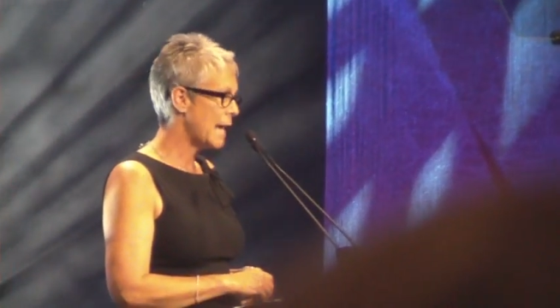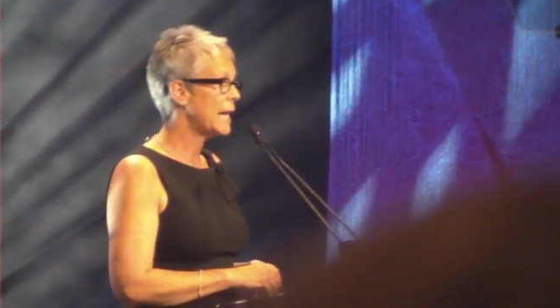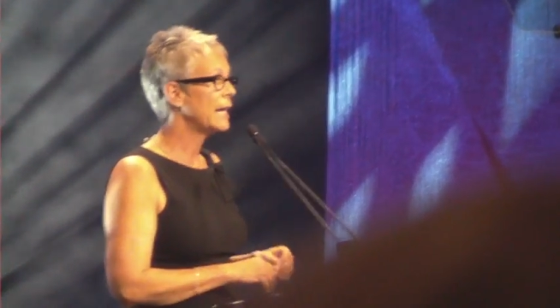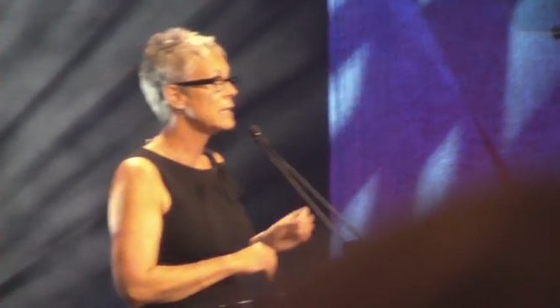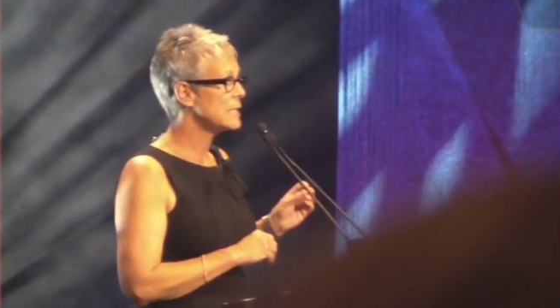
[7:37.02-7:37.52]

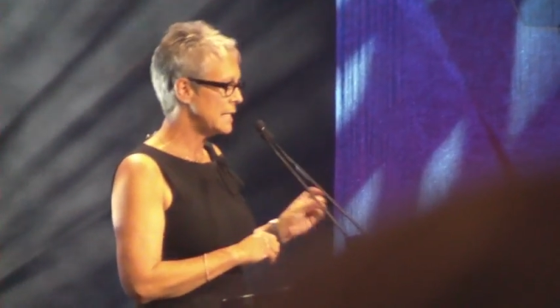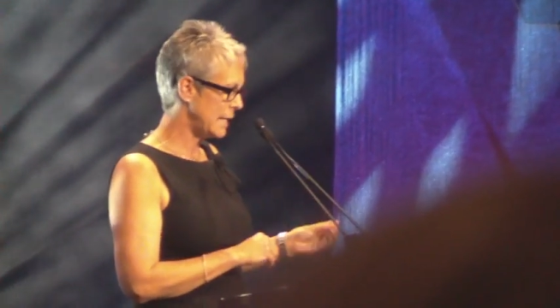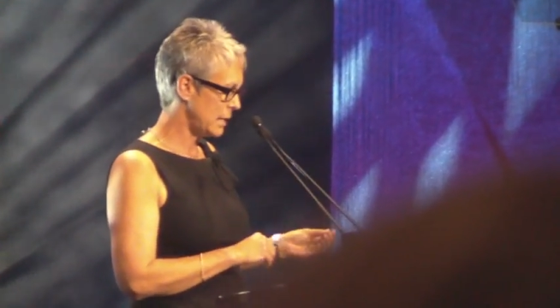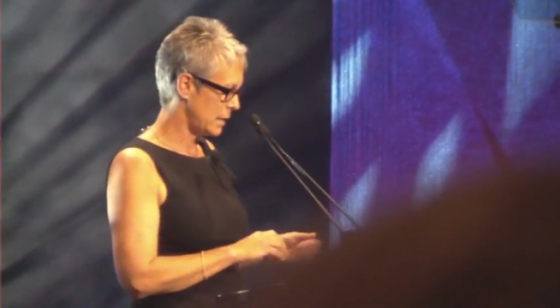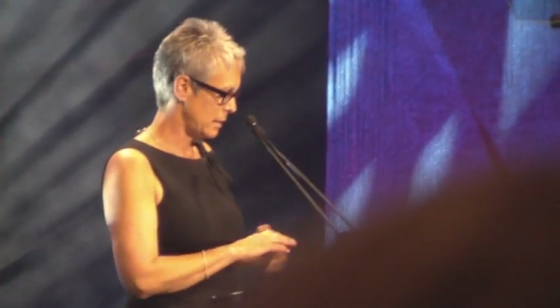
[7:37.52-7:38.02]

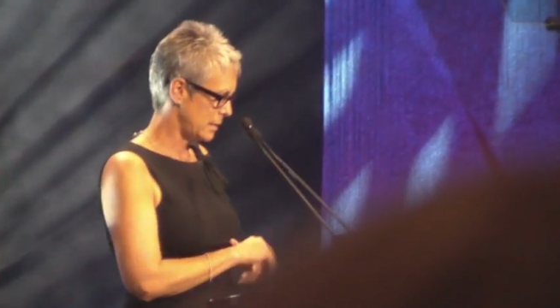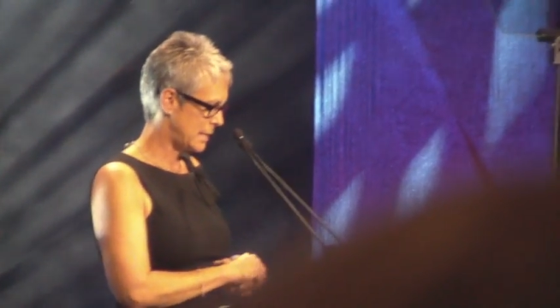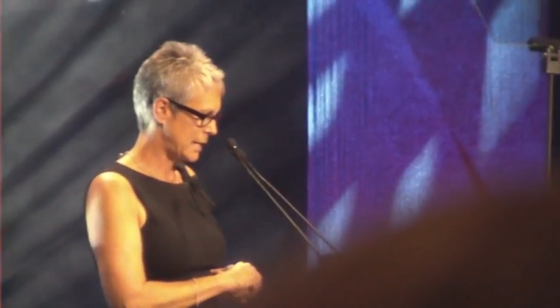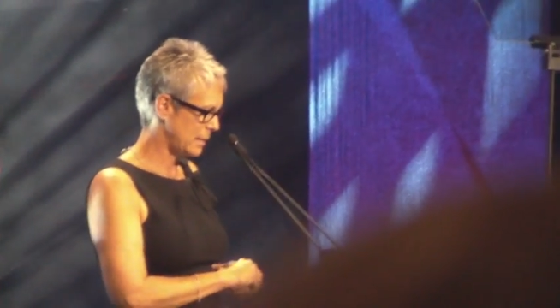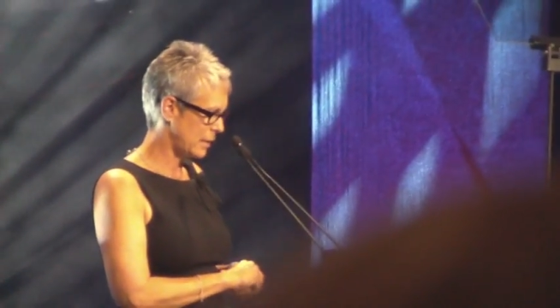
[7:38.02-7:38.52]
Anais
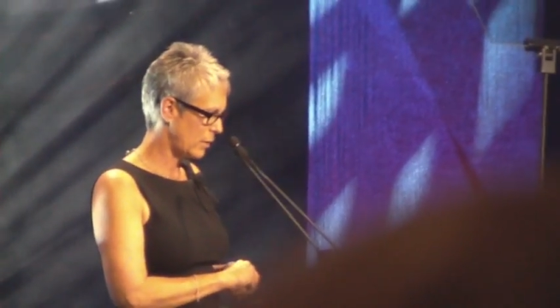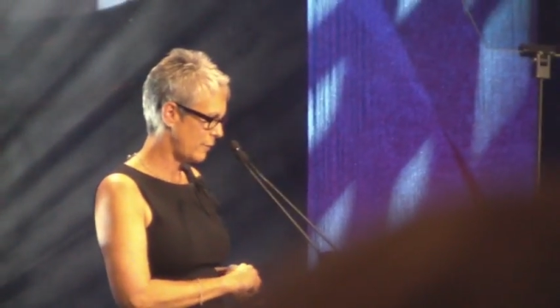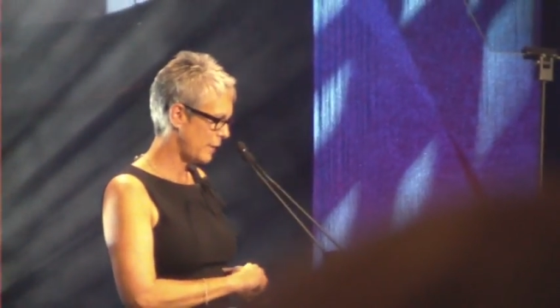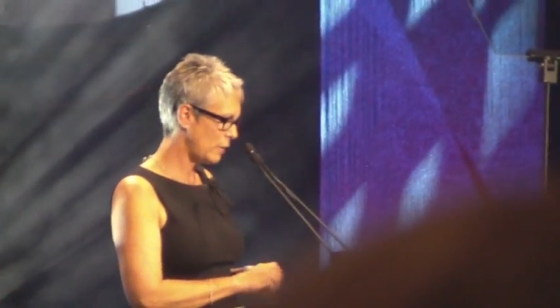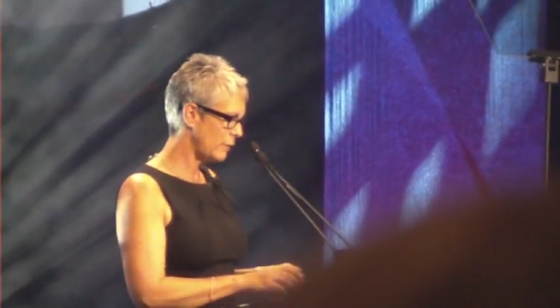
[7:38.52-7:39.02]
Nin said,
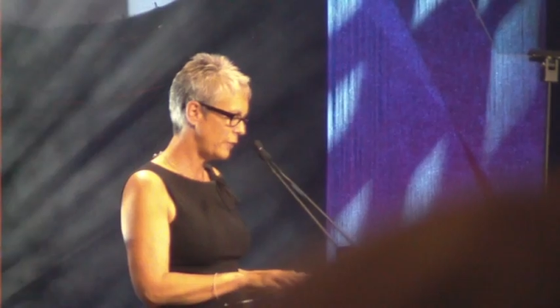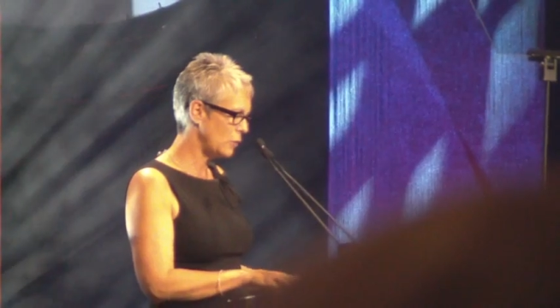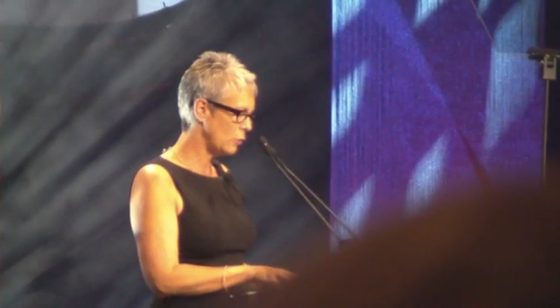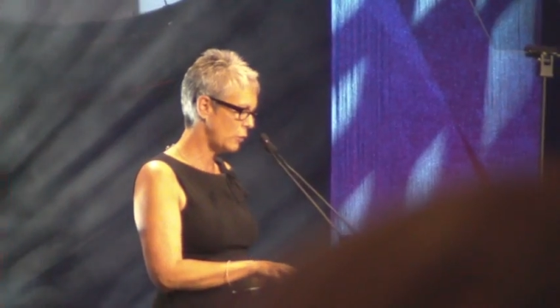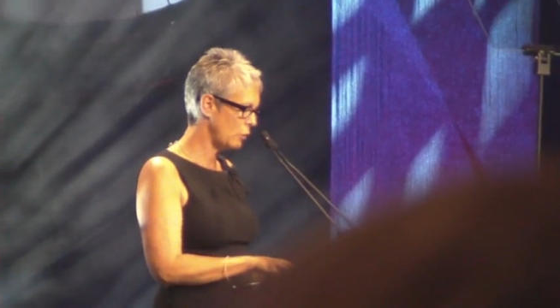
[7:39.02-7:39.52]
there are very
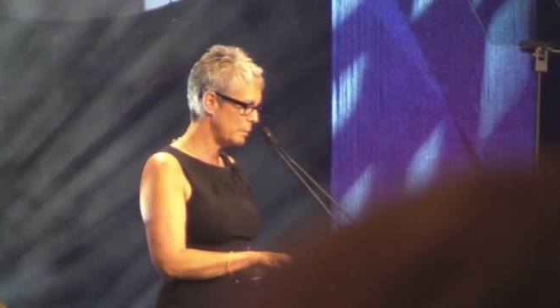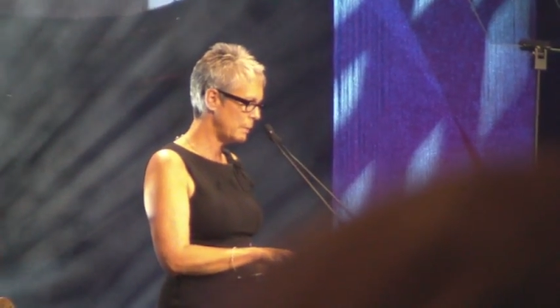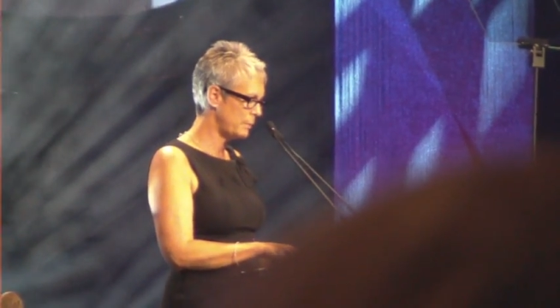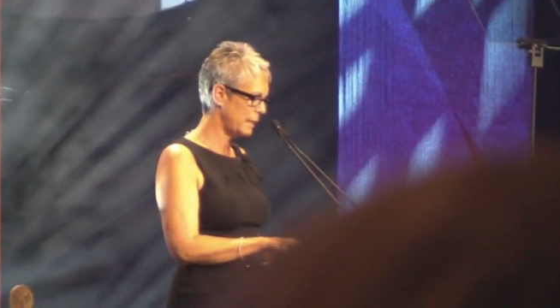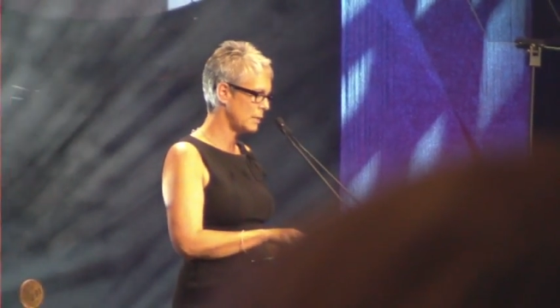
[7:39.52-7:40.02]
few human